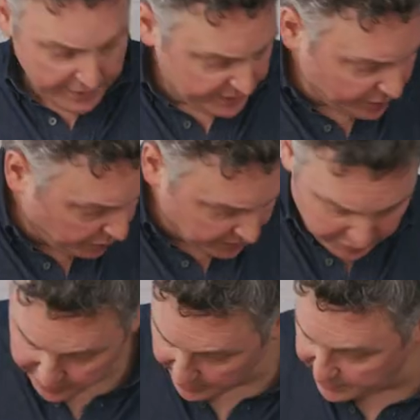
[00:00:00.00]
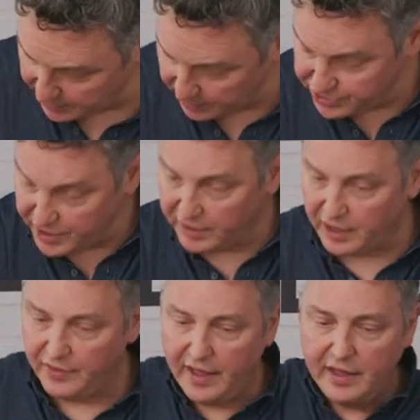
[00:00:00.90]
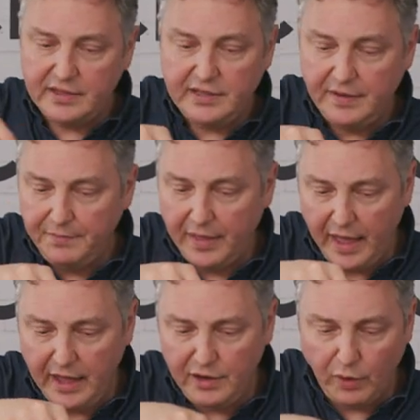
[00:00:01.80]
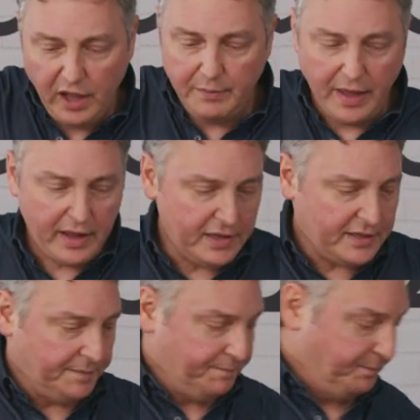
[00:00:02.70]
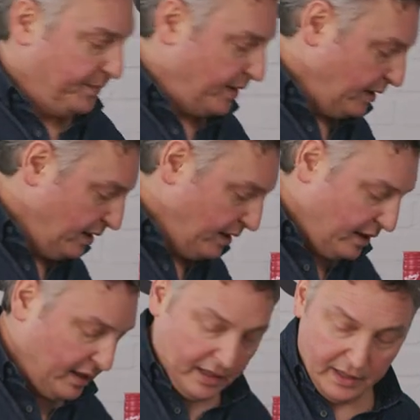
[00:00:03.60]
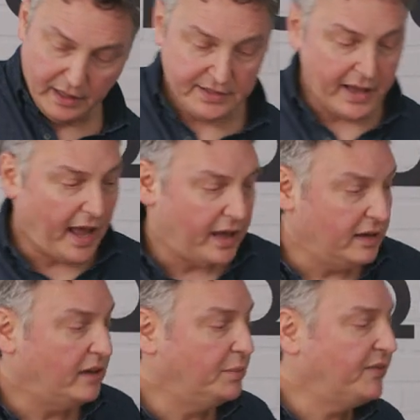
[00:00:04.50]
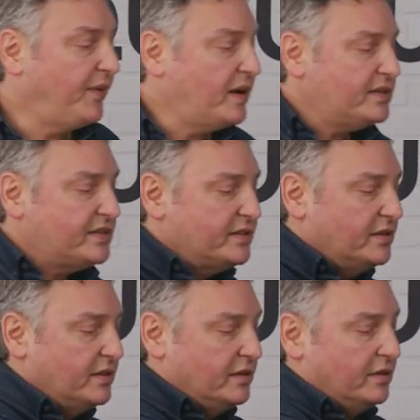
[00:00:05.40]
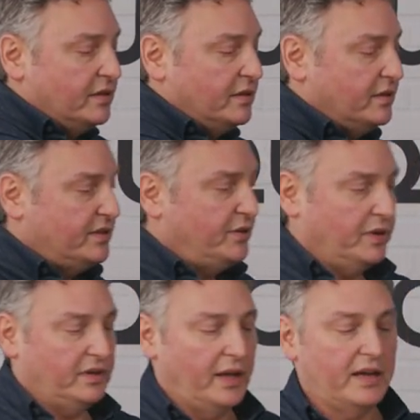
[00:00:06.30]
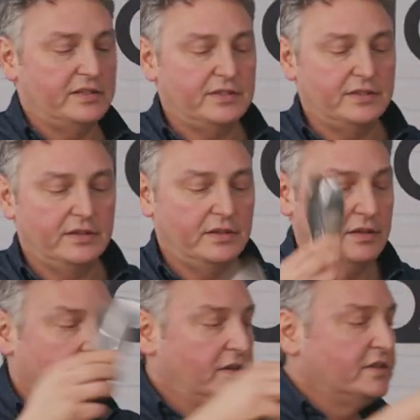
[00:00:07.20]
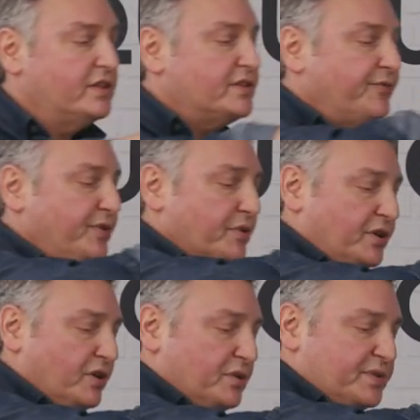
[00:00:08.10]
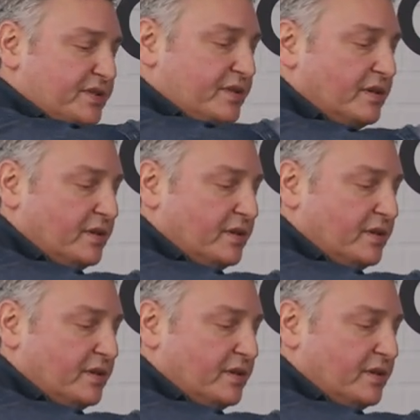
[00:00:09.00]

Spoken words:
So we'll do a nice little shake on that. And while I'm at it, let's add a little bit of ice to our glass. Just a few cubes.